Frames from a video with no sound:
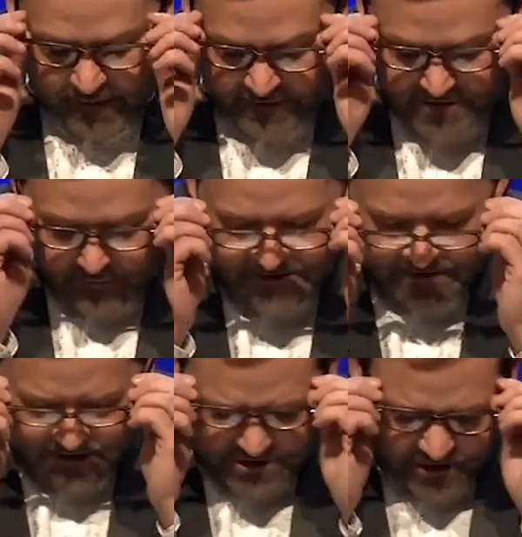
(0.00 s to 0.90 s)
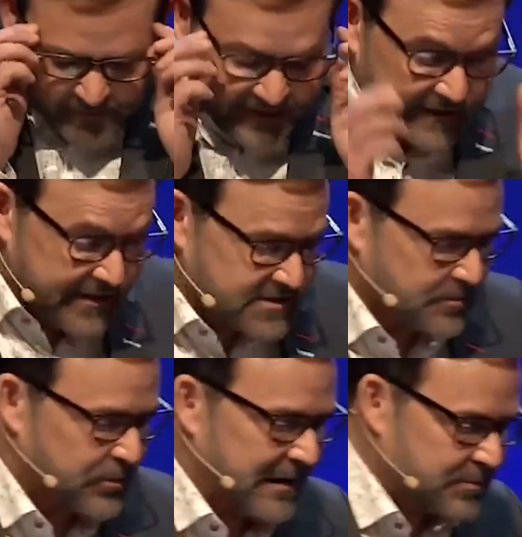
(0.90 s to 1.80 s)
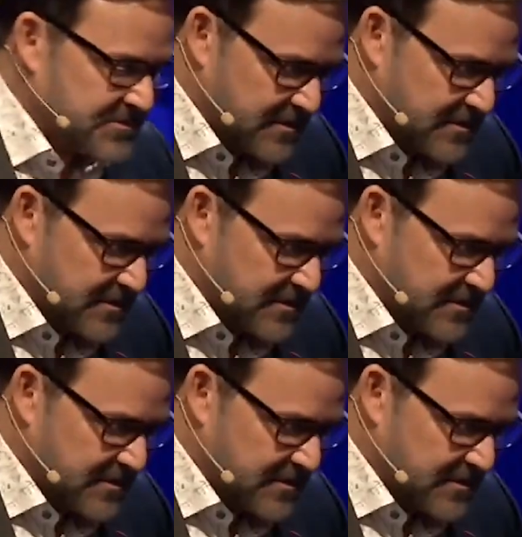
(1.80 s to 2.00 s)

And so he says to Jeremiah, Here's the problem,